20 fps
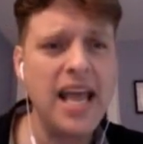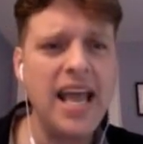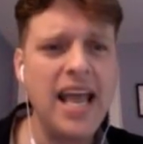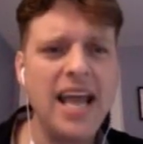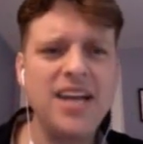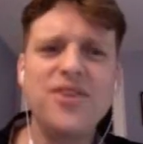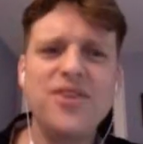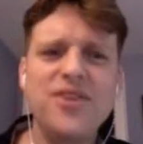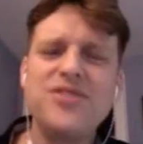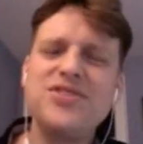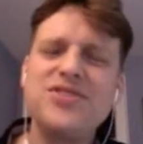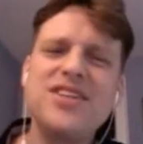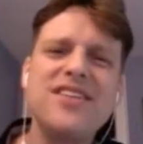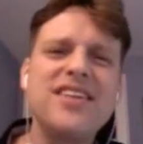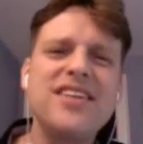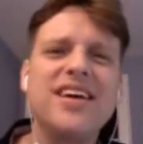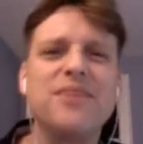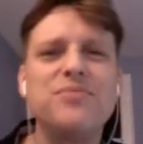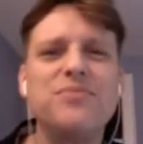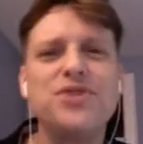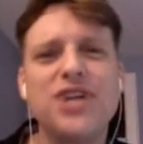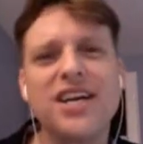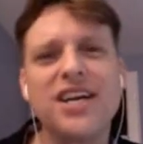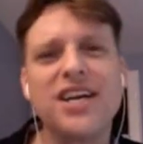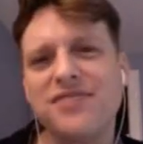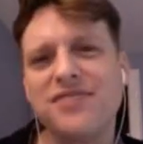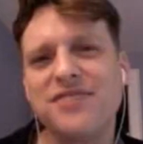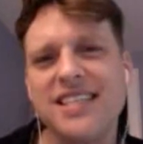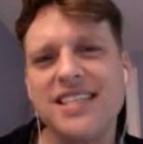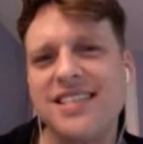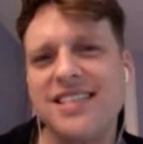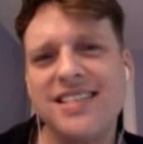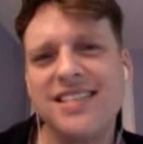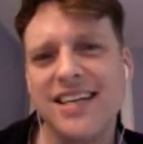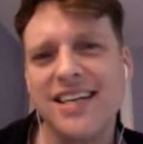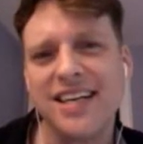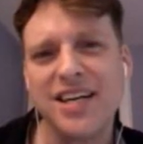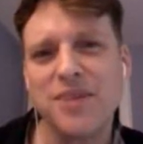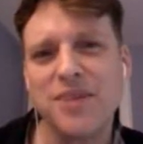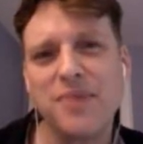And you know, there's nothing objectively
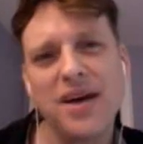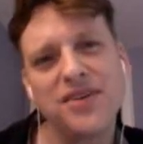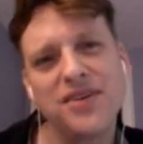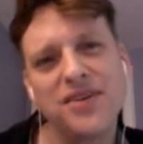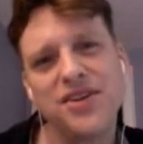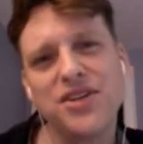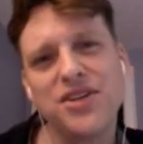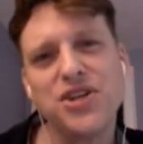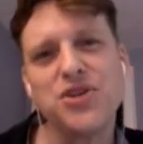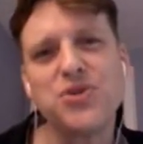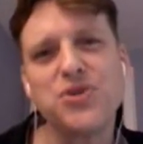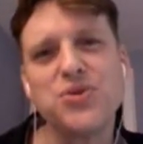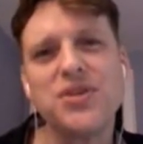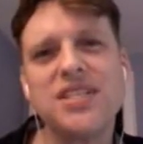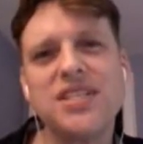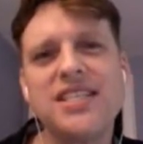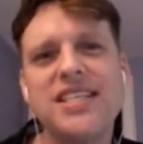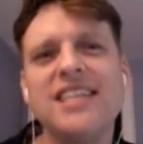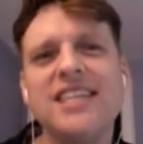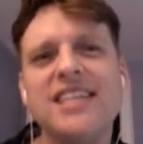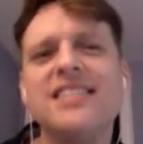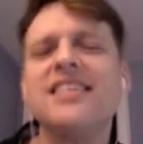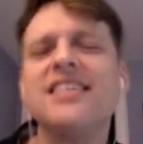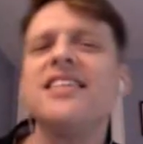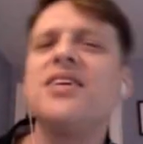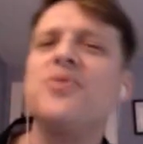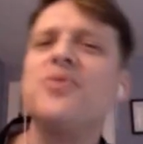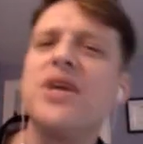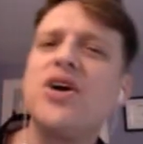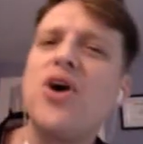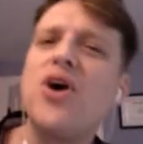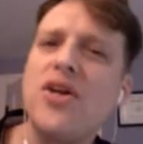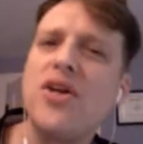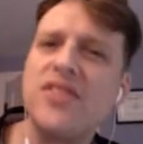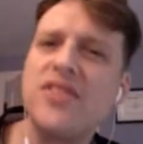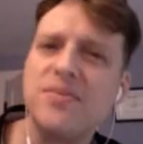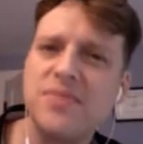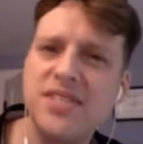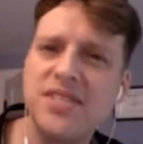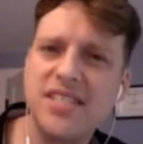sick about unusual states. I think we call
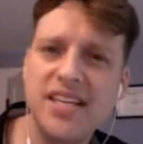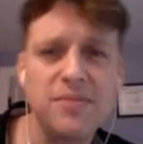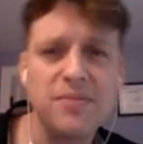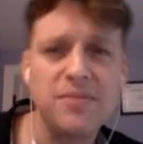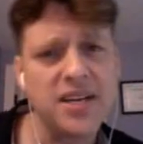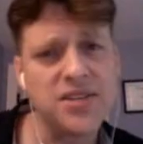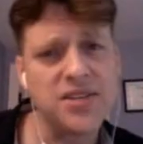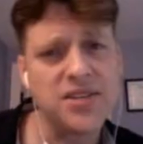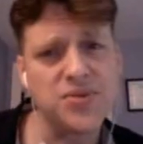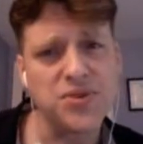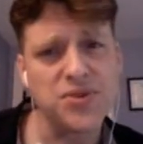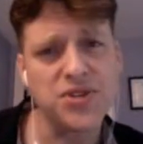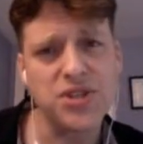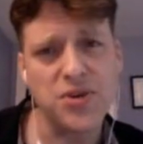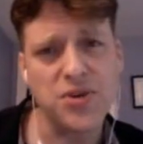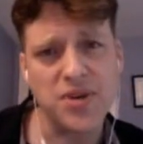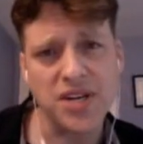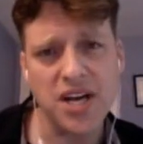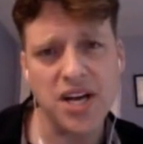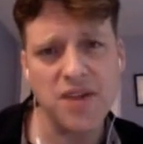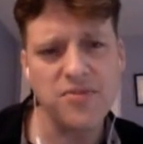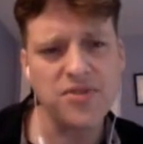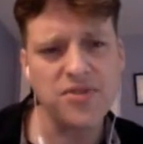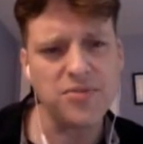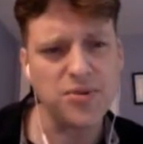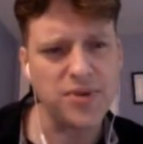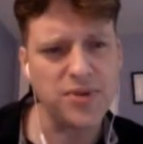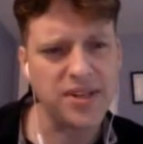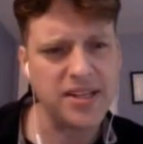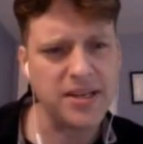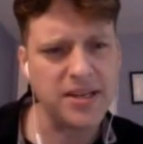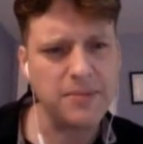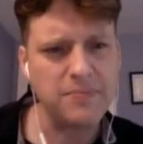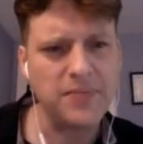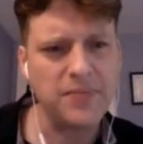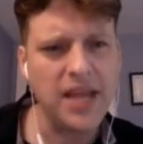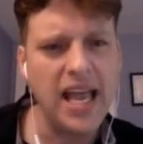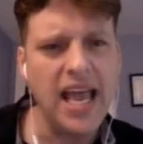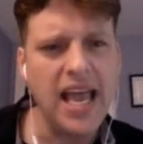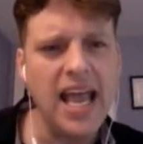them sick because we're so uncomfortable with them.
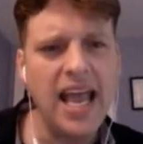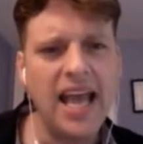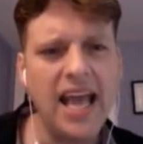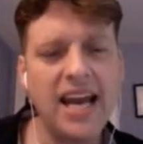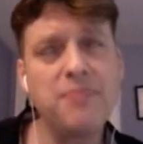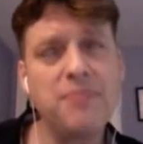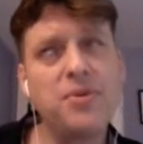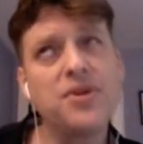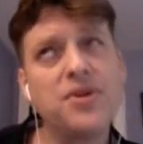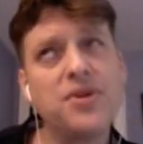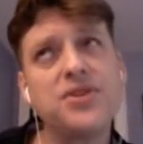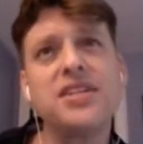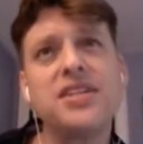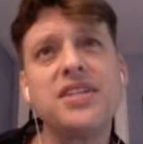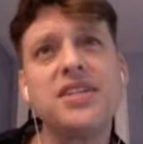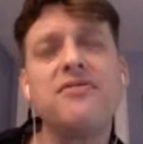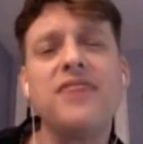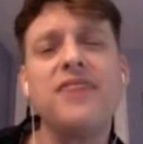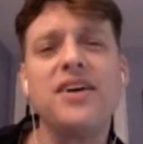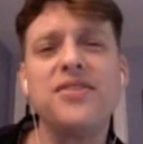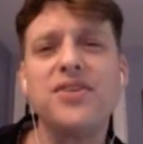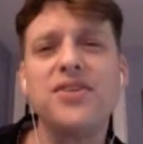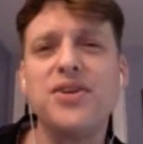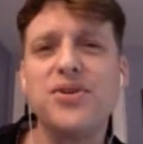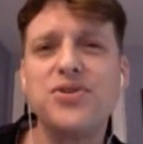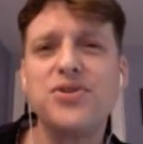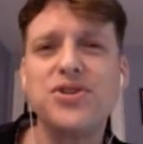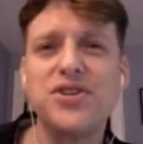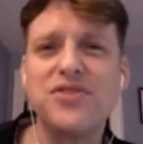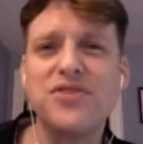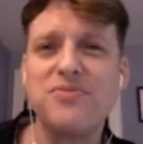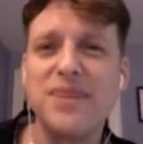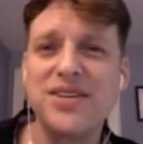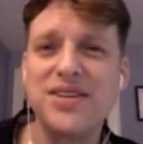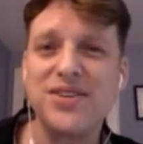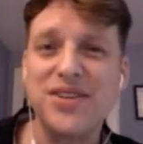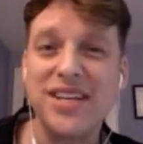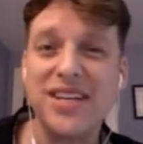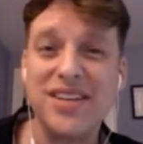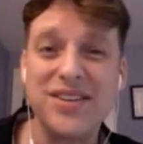And I personally found the notion of
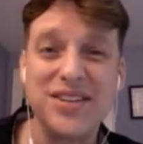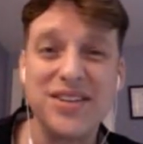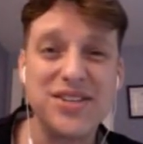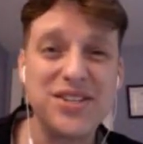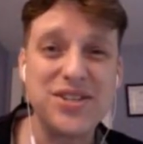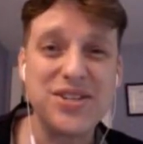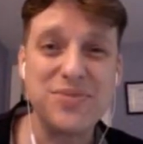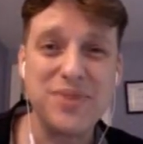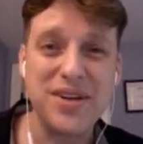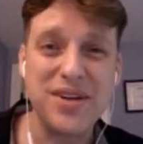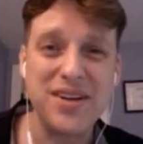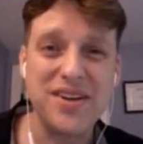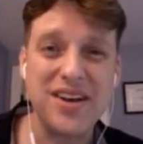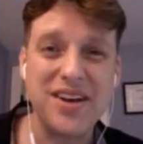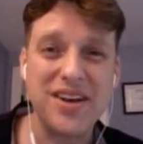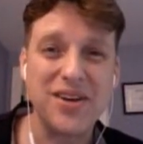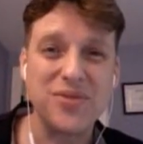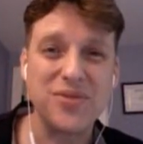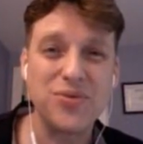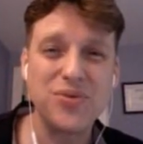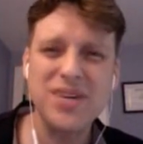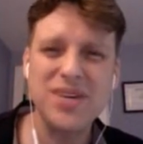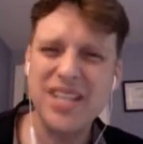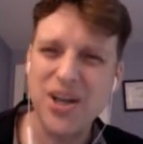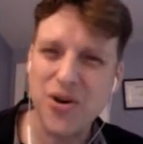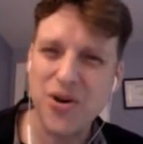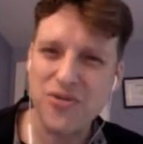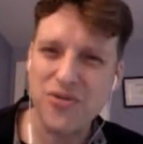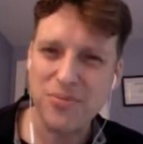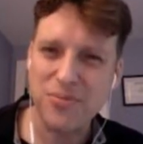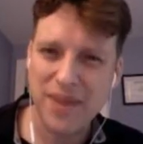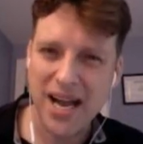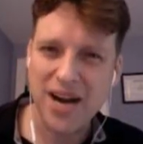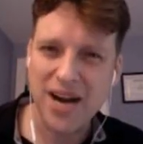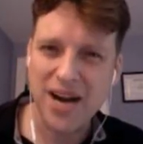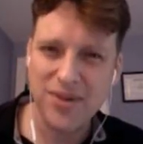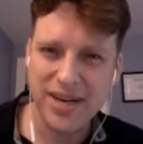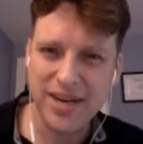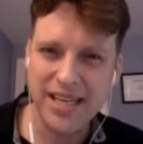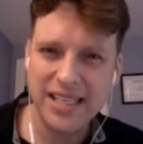mental illness to be uh, really
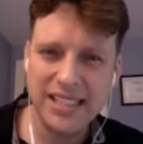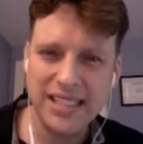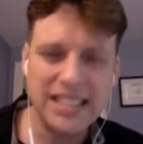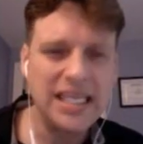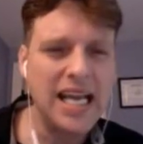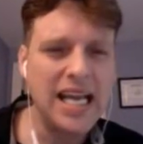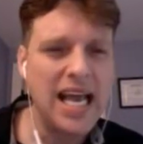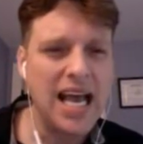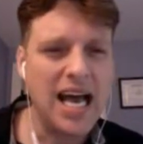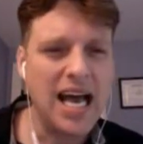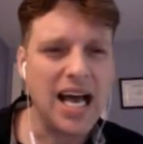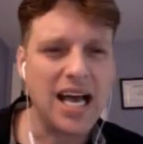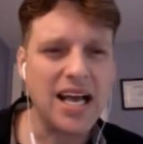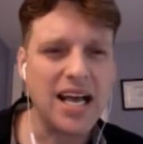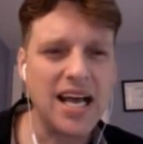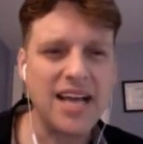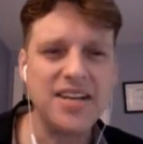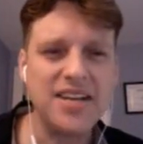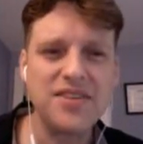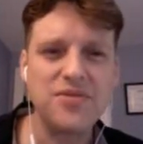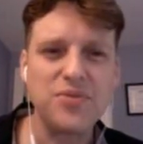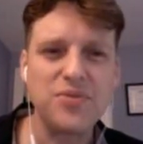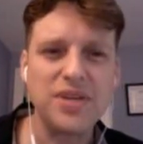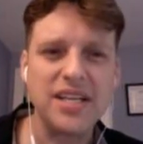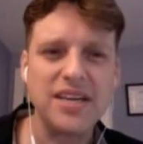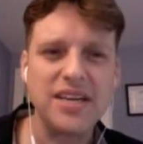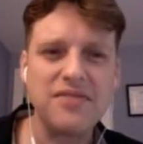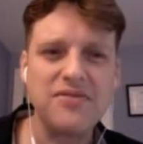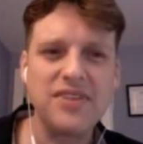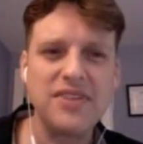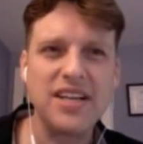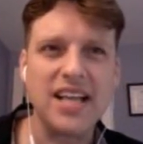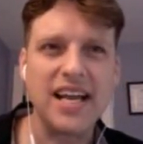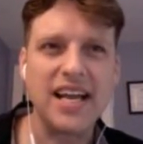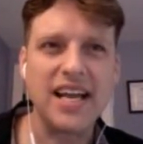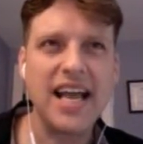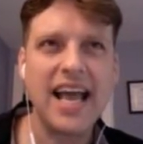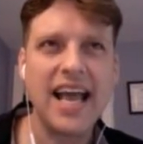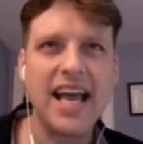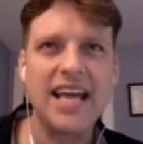overpowering. Uh, I didn't really feel
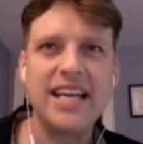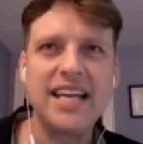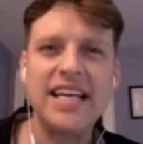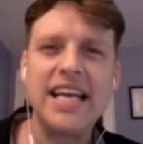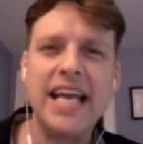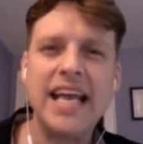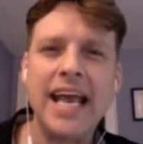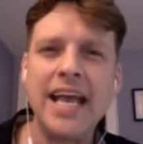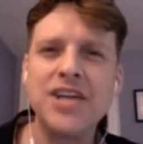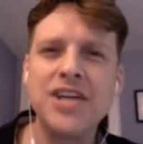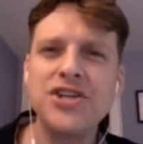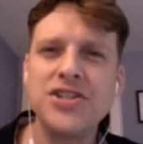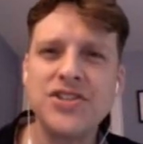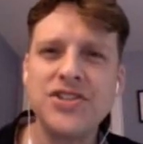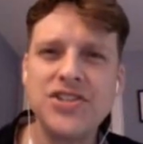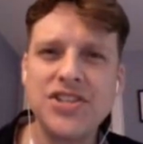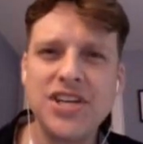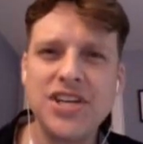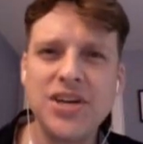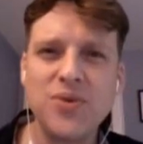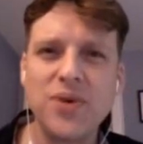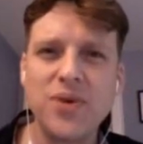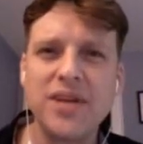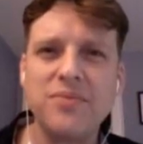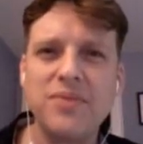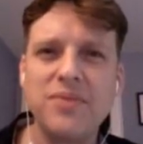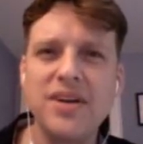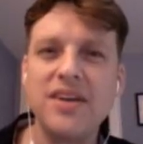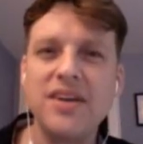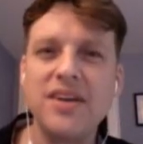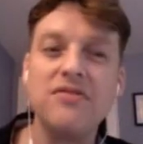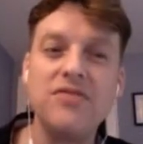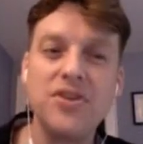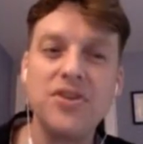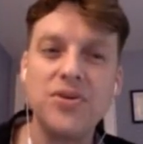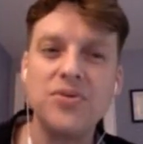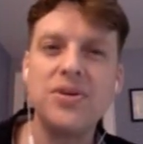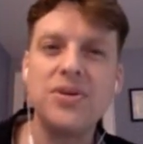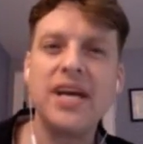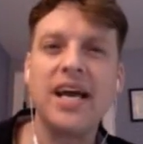like I had any agency when being
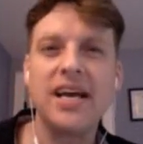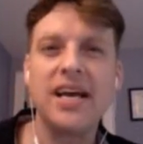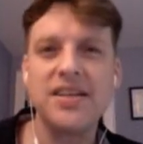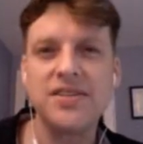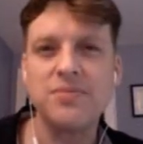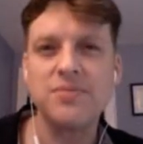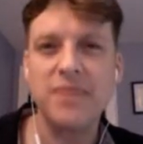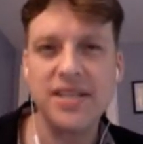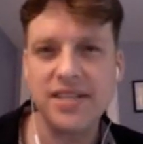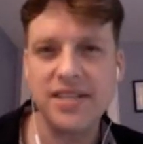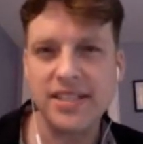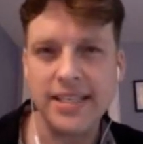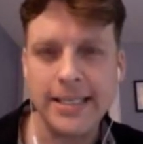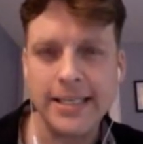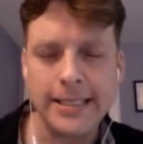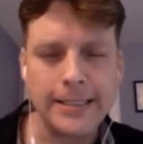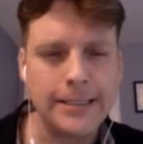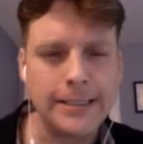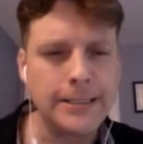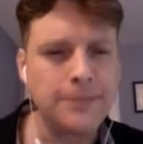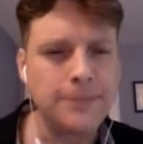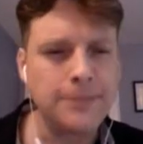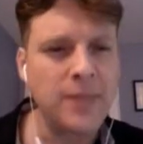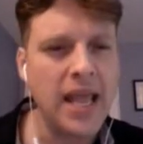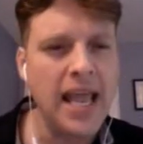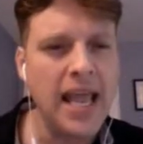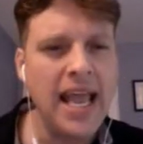viewed as mentally ill.